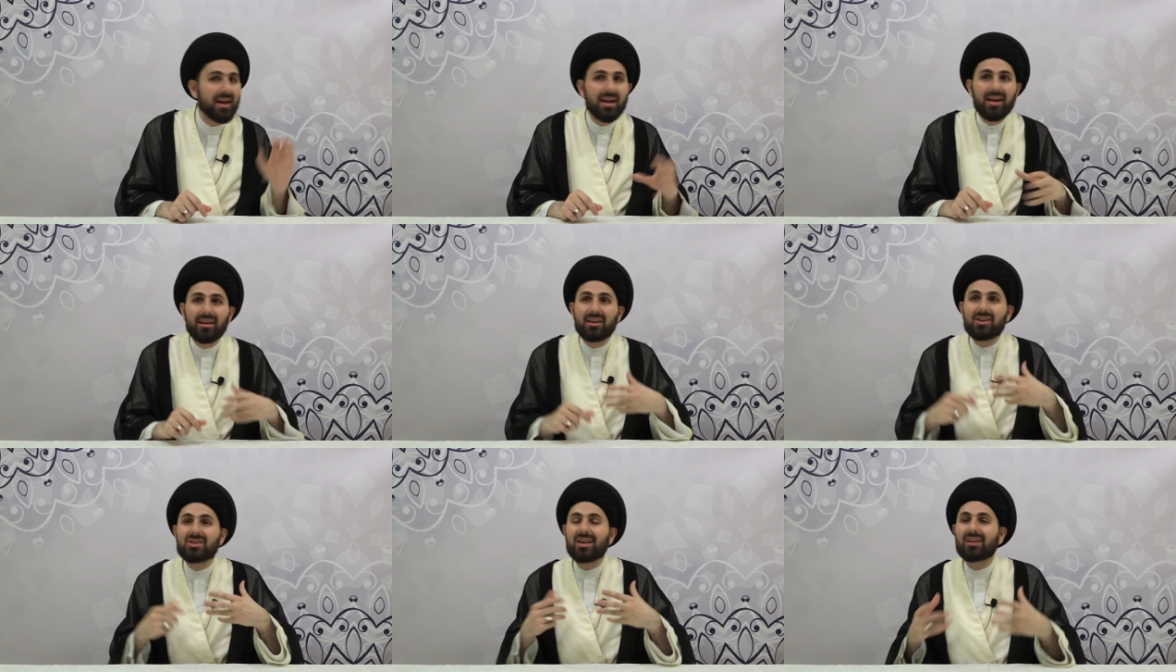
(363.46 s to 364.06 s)

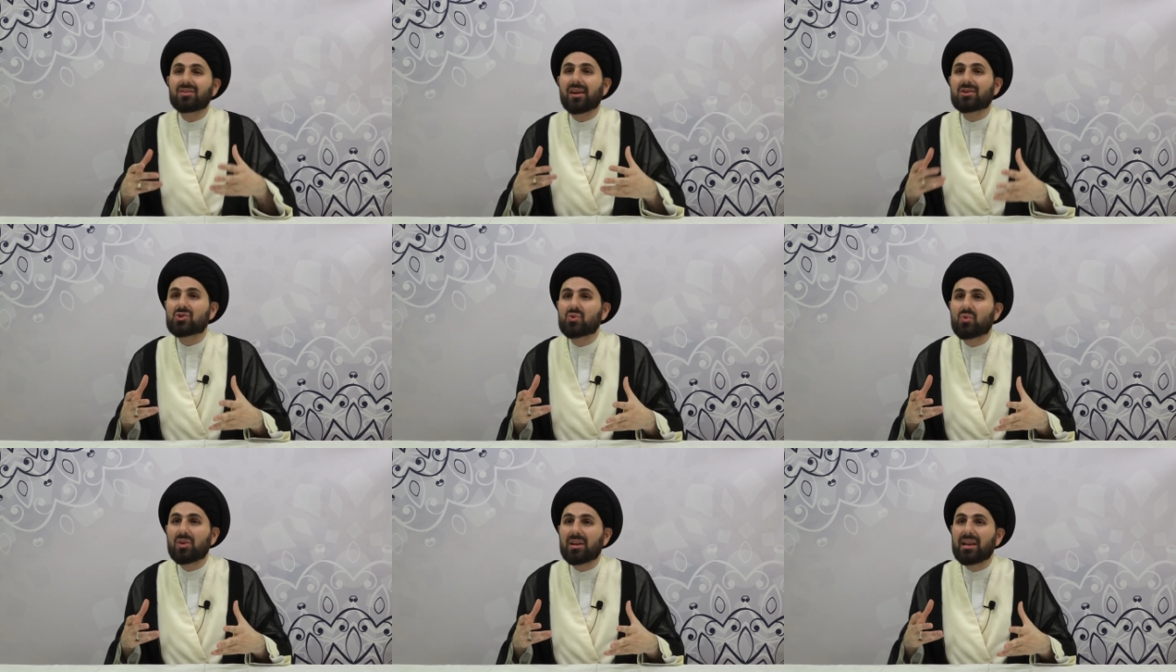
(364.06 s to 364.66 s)
He said
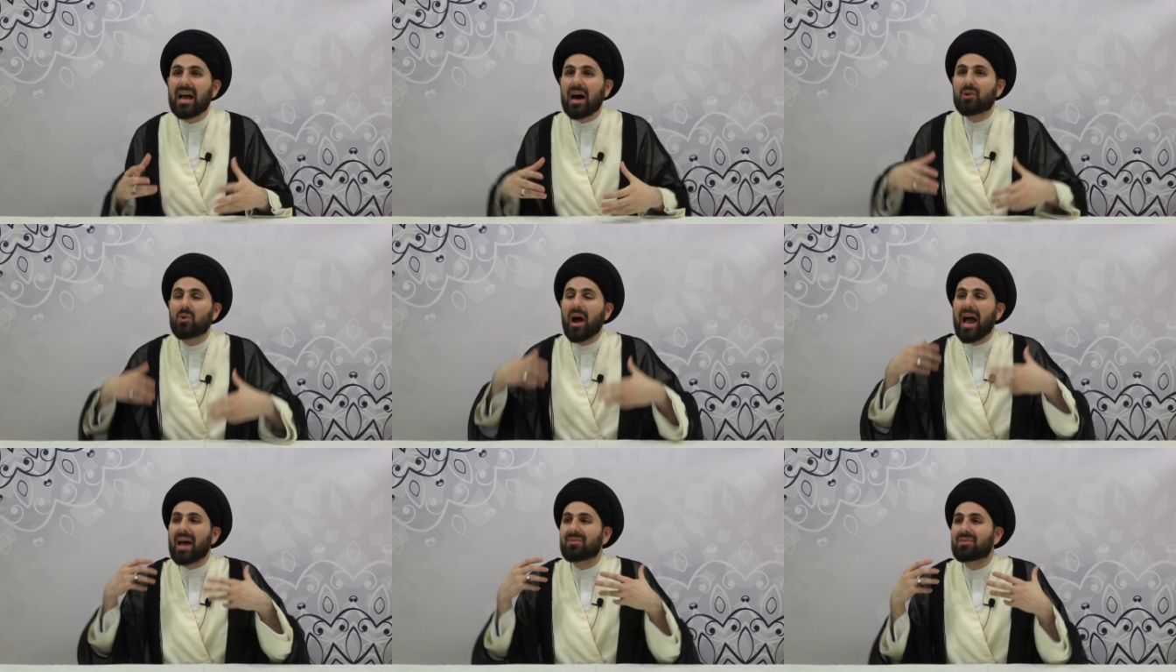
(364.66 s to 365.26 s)
Rasulullah, who
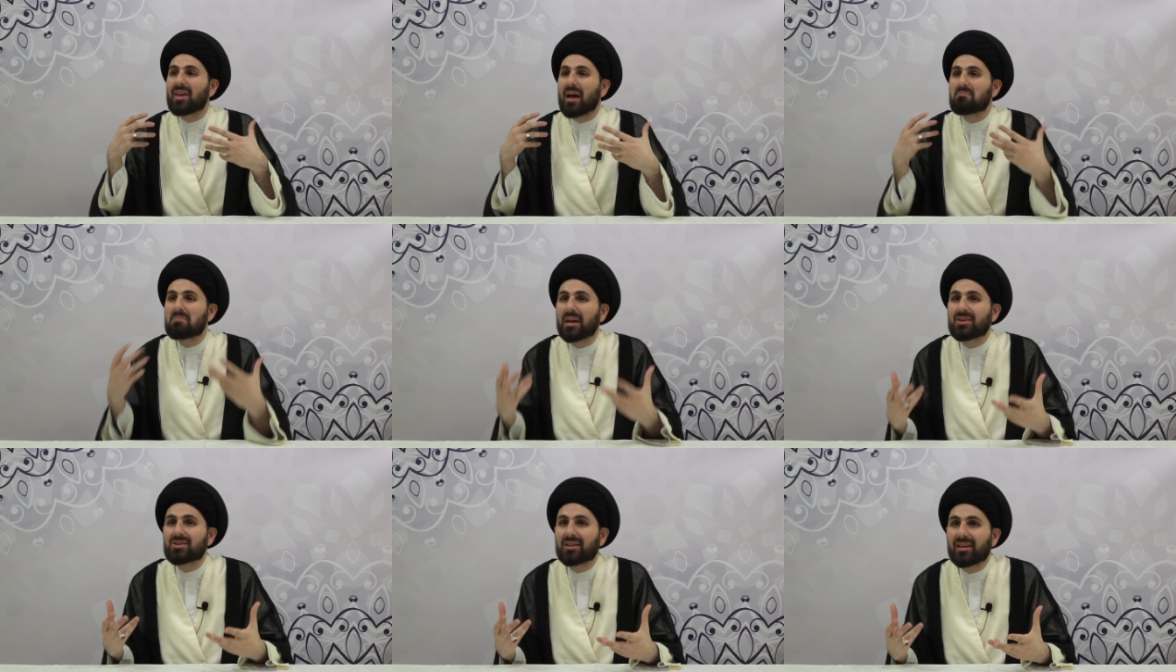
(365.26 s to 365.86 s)
had the
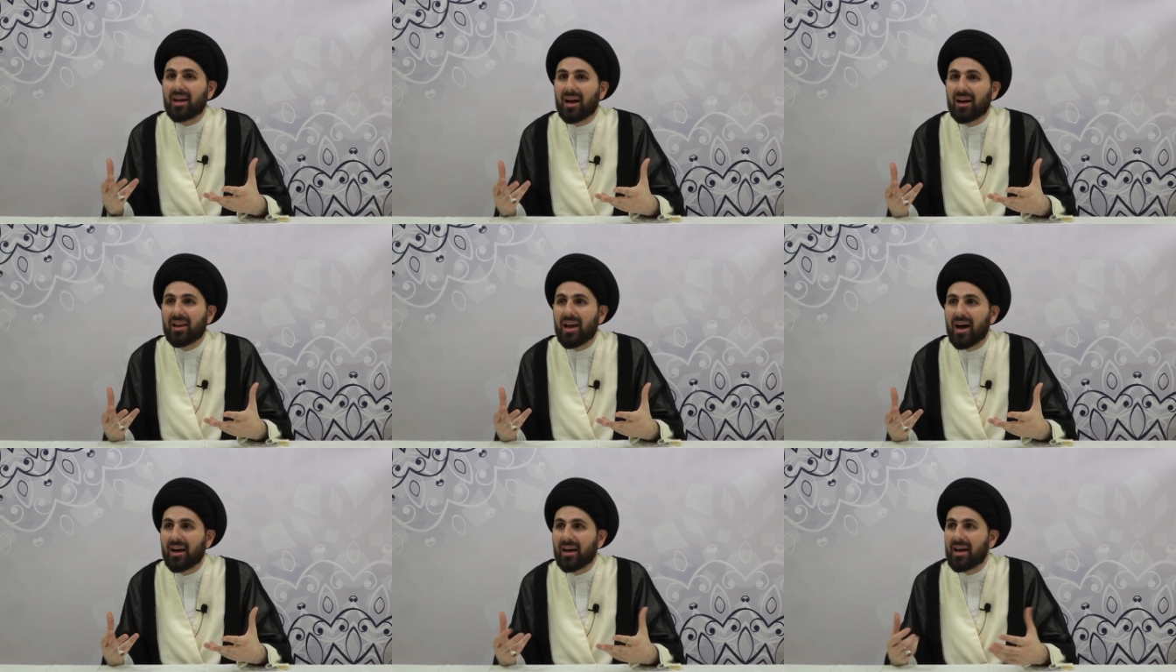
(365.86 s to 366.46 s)
amazing
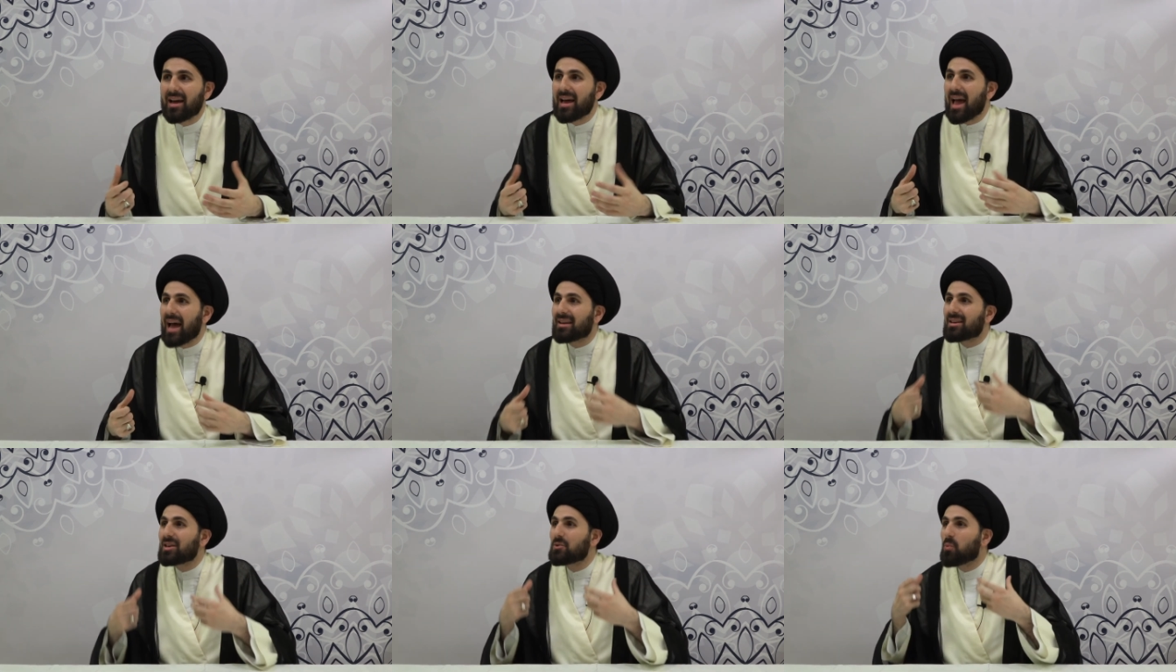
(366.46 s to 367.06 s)
akhlaq, and
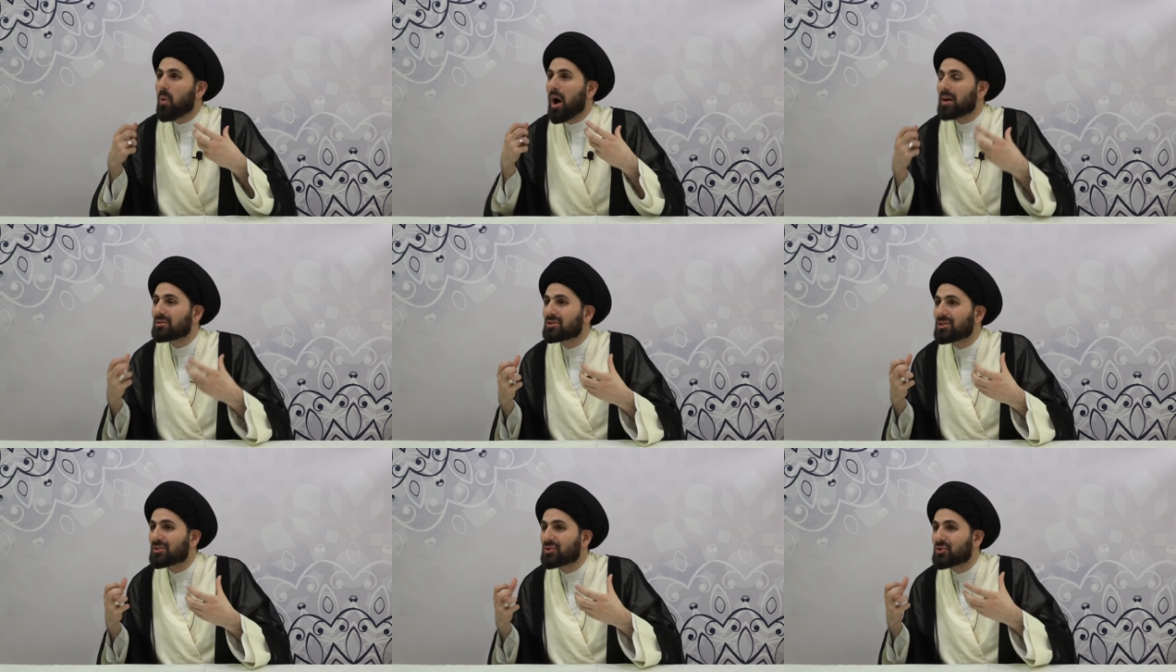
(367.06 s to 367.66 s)
he
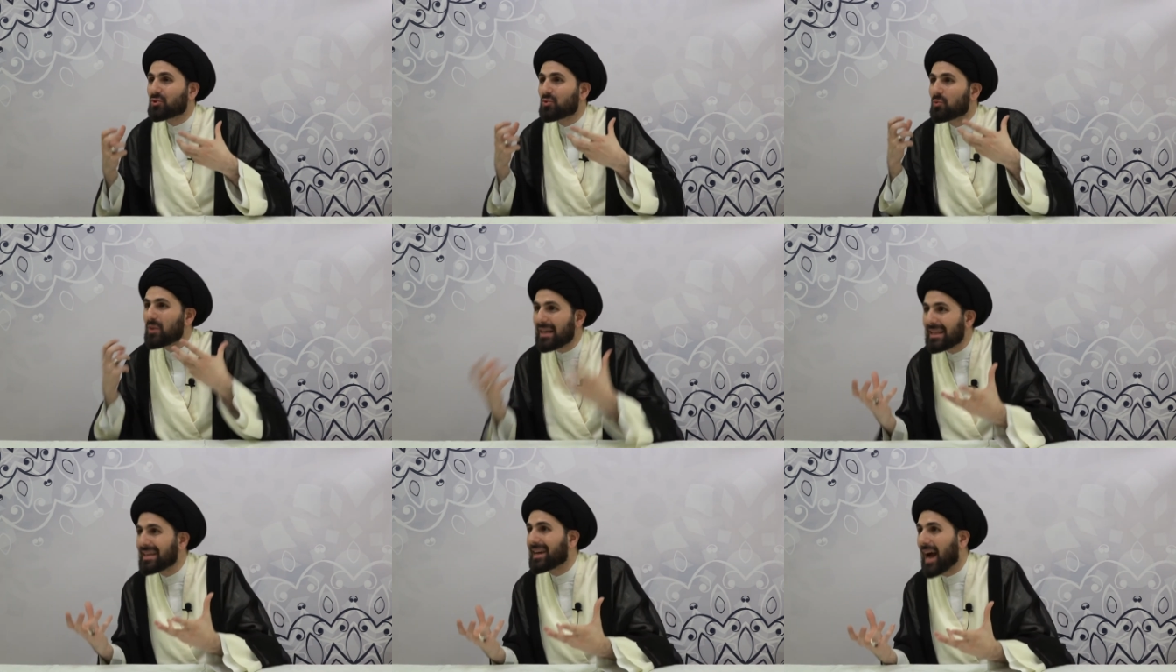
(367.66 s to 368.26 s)
wanted to
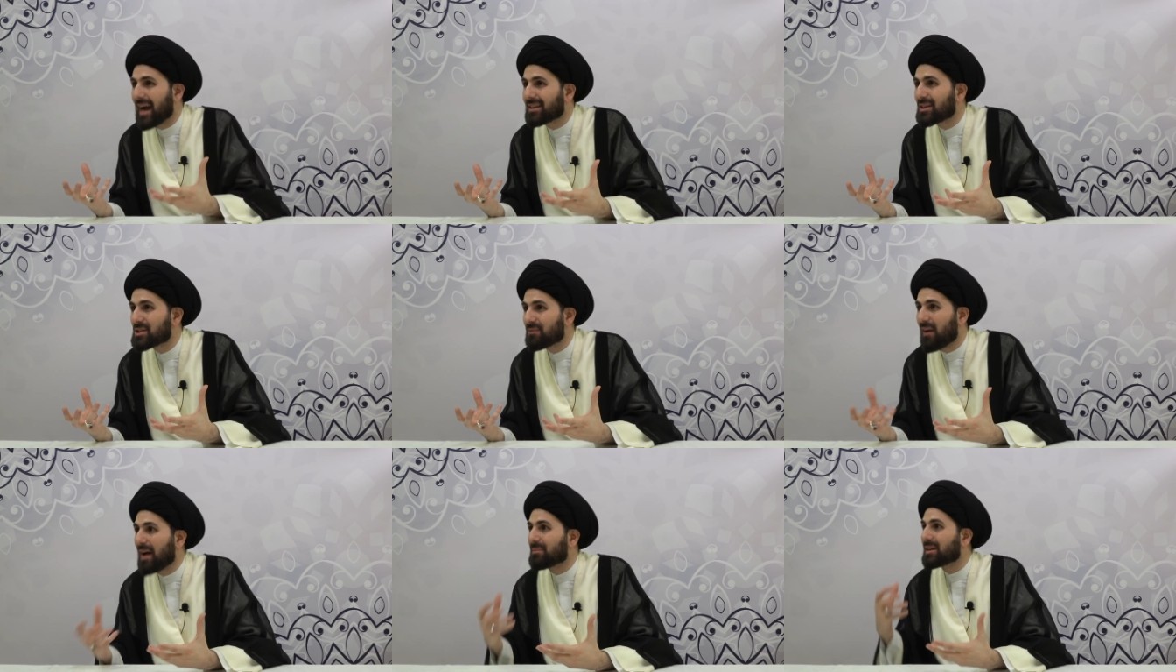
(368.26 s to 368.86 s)
really guide his
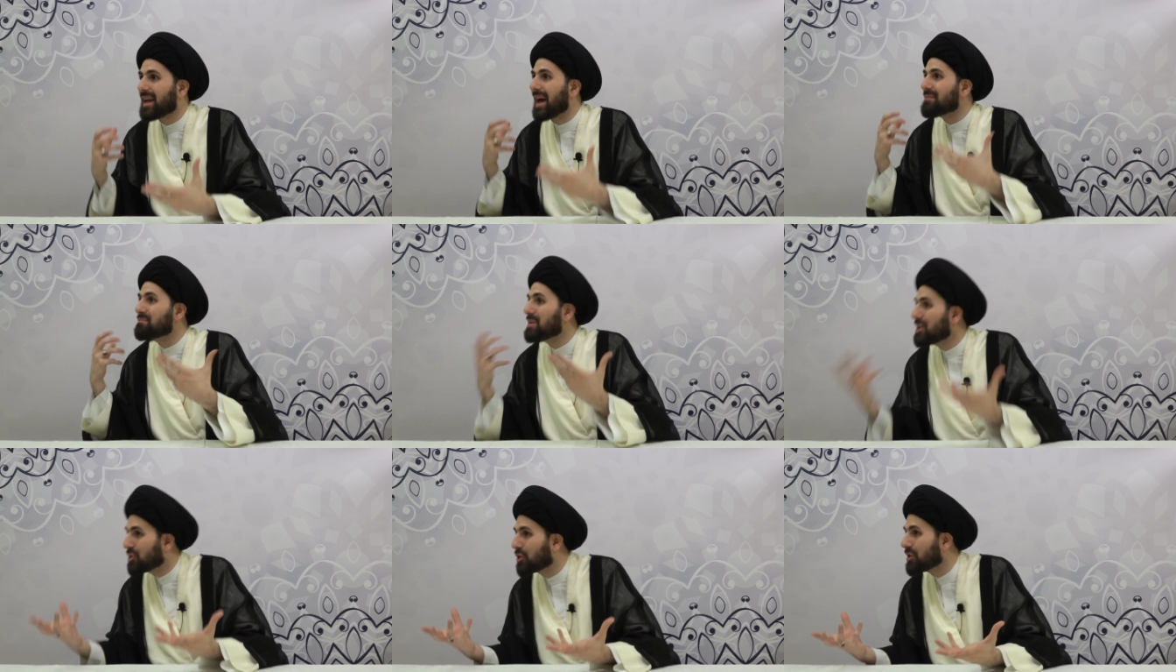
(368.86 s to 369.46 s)
family and
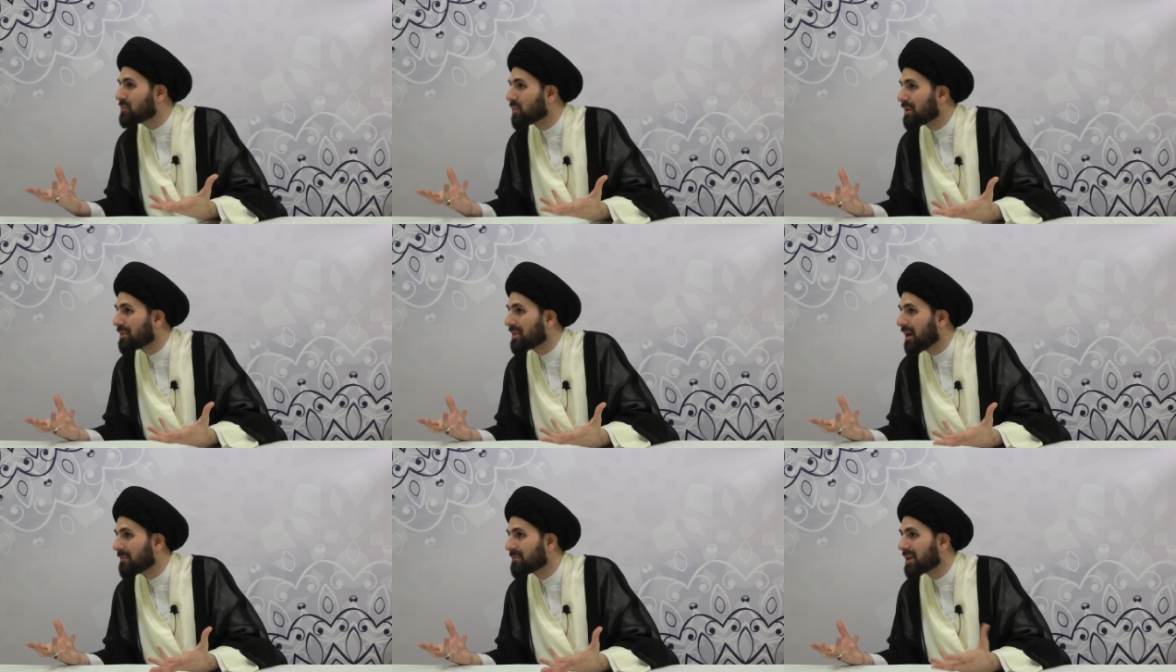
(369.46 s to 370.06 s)
be good with
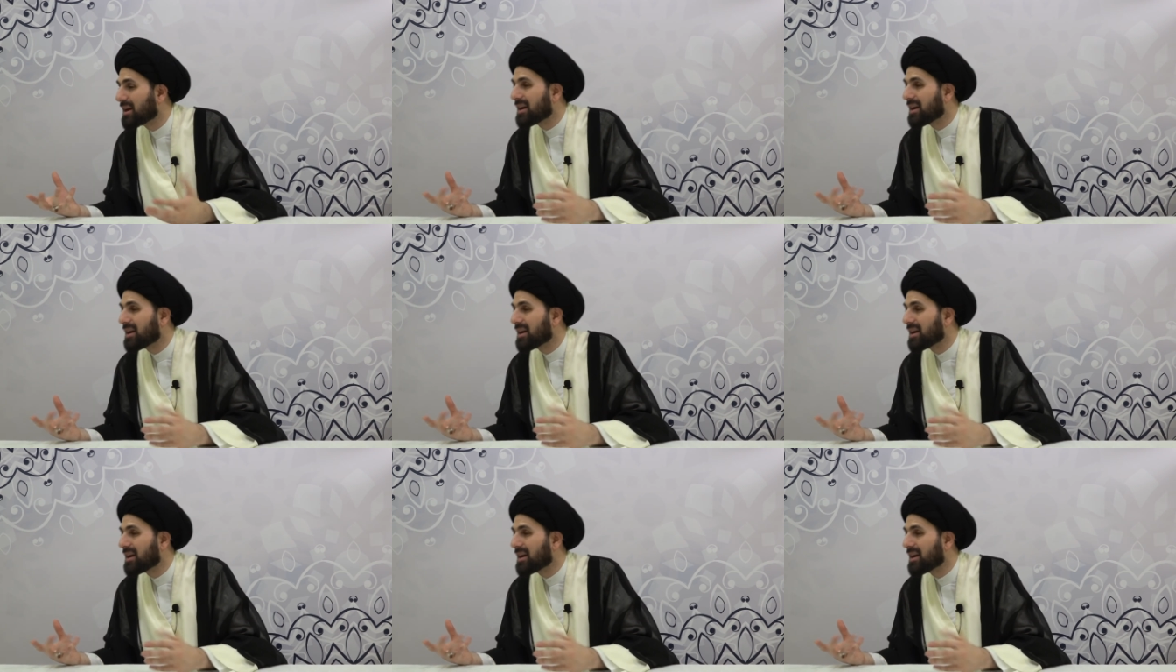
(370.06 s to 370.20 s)
them.